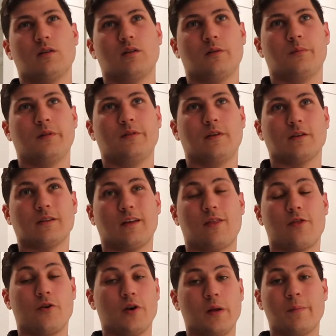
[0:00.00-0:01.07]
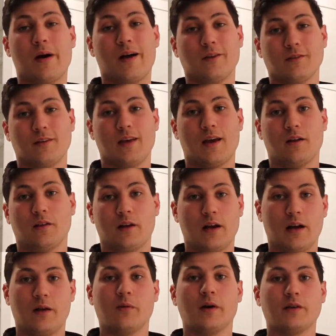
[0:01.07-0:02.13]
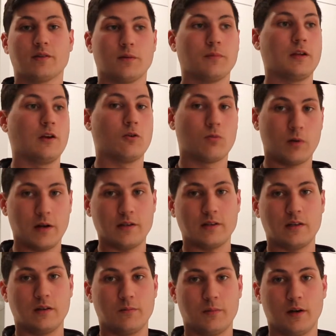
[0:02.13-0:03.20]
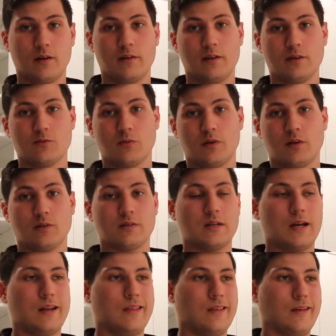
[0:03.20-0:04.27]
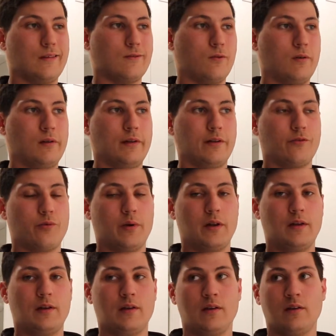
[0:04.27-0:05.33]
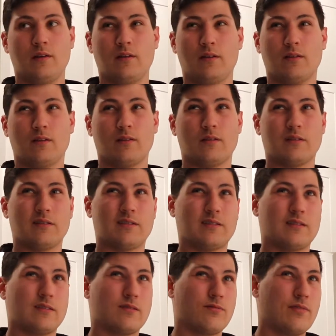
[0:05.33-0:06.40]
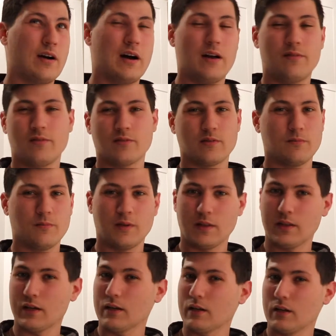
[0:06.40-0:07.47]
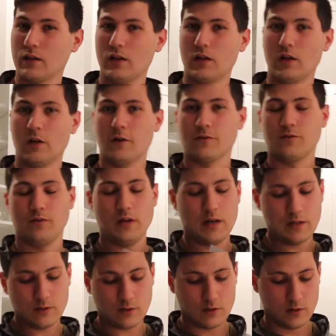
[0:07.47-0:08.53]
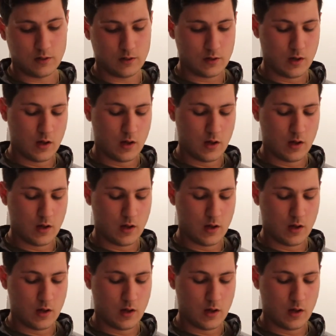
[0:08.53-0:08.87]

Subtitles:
believe gets like 30 miles a gallon highway, something crazy. But this one does not. I think it's only like 25 or something like that. So not as good.